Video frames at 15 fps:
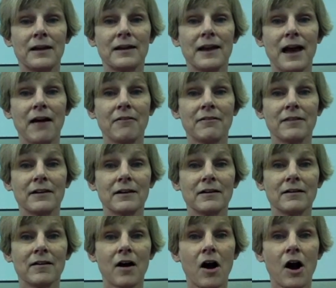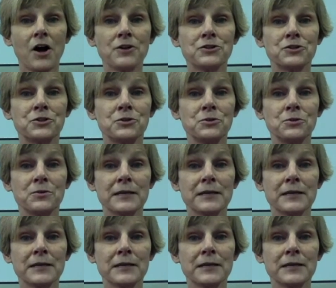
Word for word: Now there are two